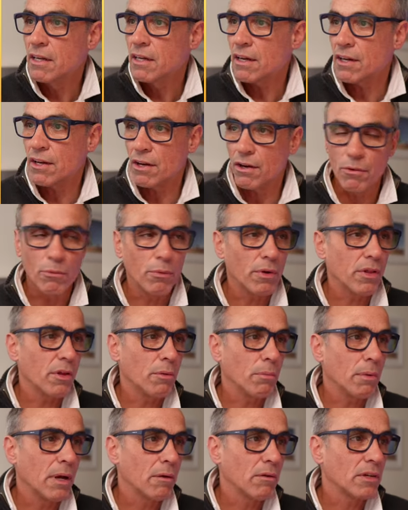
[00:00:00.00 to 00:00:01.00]
I don't know whether you'll
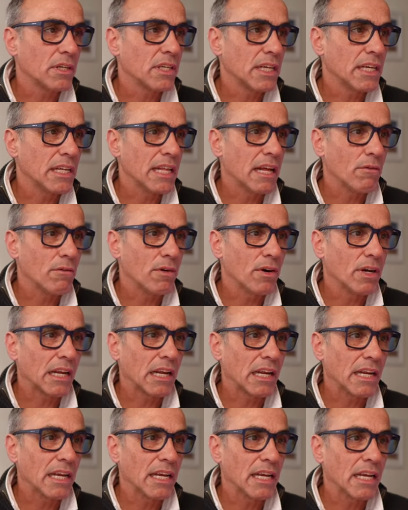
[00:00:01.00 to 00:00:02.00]
be able to see that very
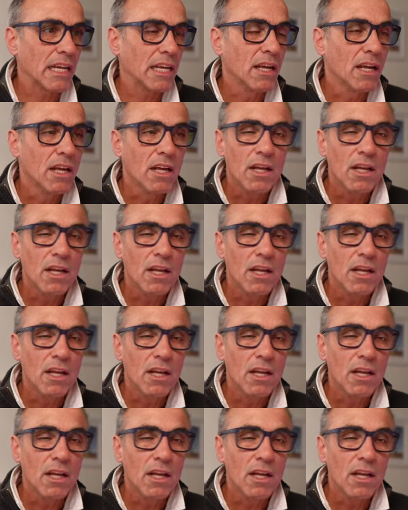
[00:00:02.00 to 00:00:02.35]
clearly,